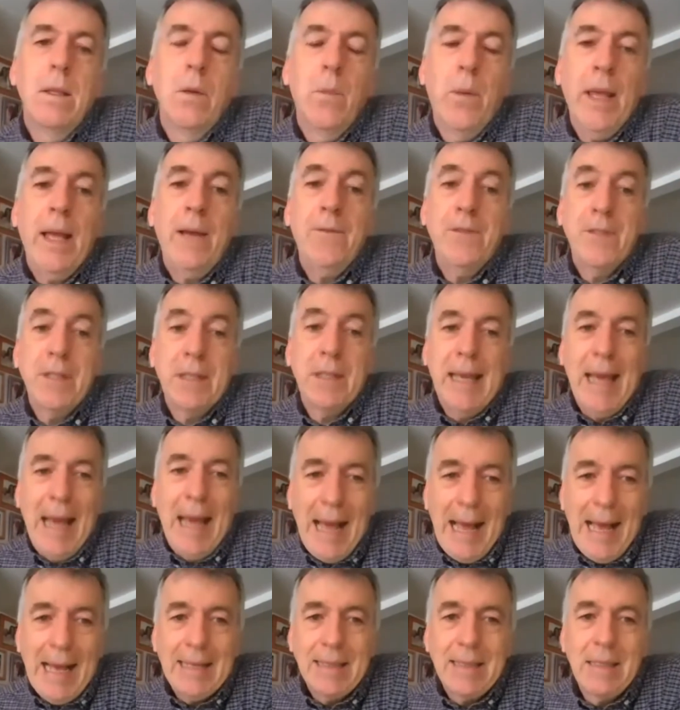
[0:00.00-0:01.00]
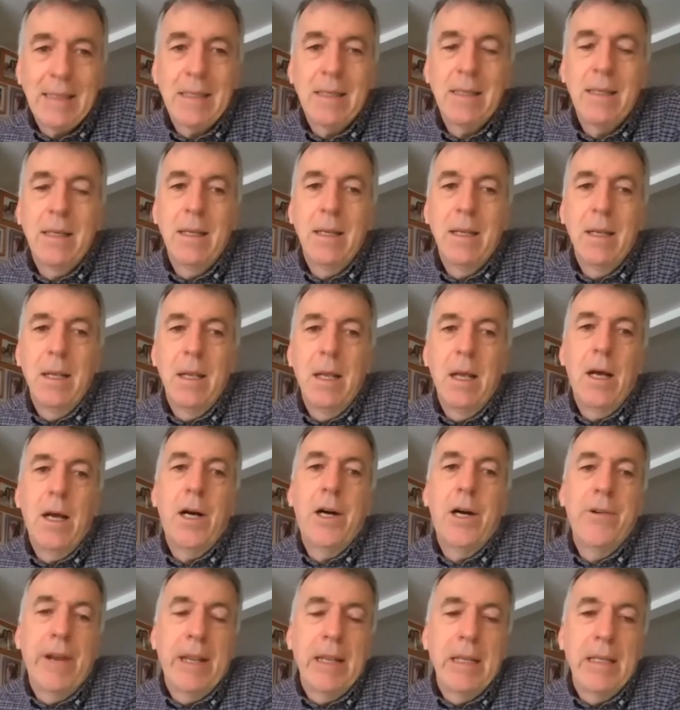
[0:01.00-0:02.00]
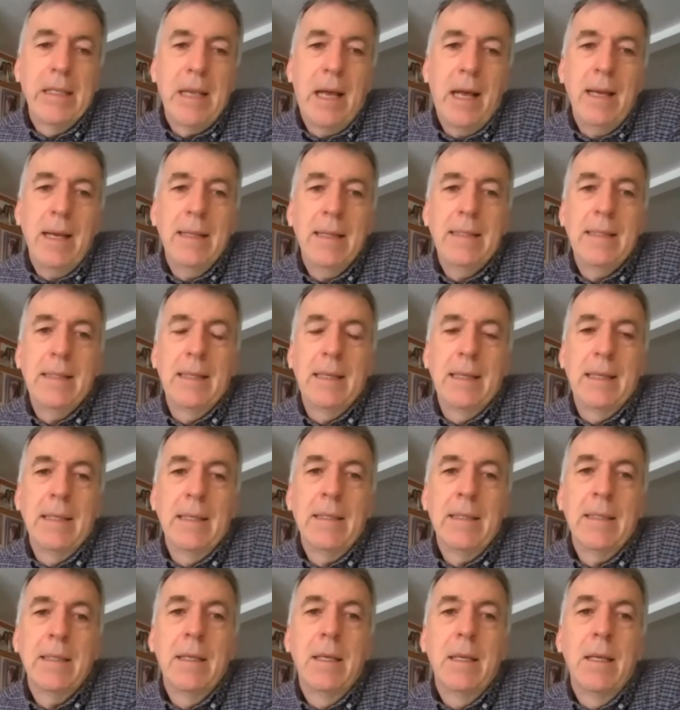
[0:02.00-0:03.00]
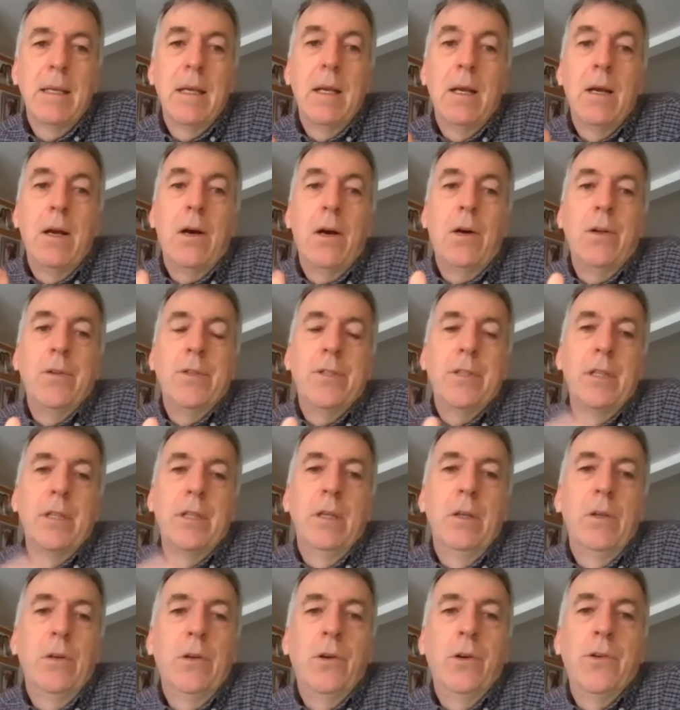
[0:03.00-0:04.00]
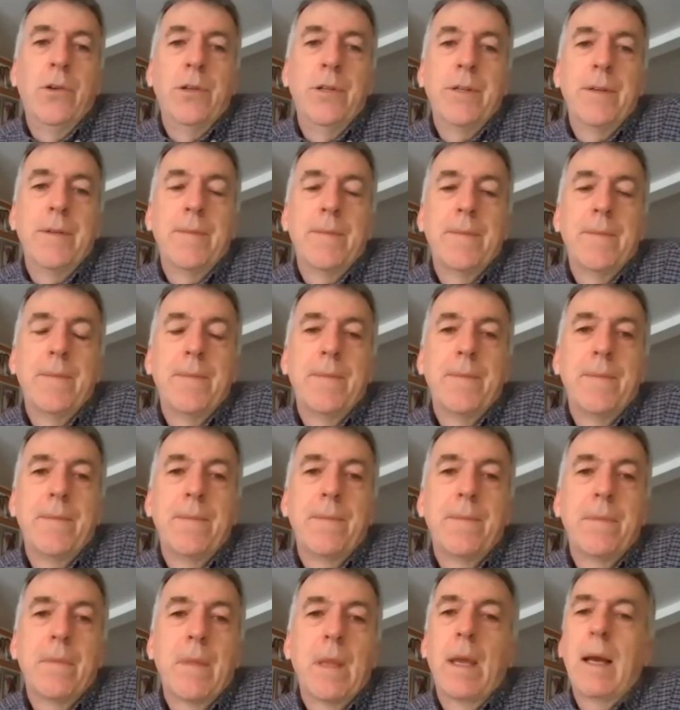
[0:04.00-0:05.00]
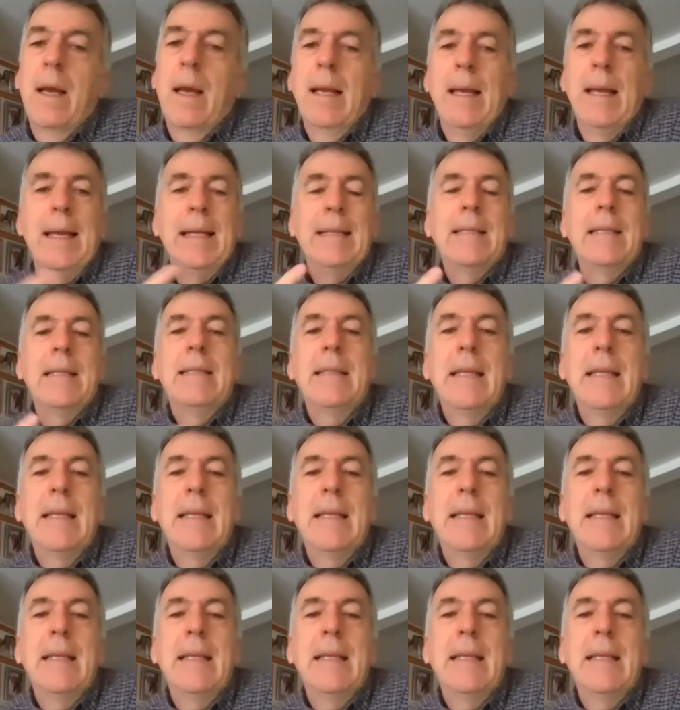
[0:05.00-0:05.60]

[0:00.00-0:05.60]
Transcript: We have to cast our anxieties onto the Lord. It's a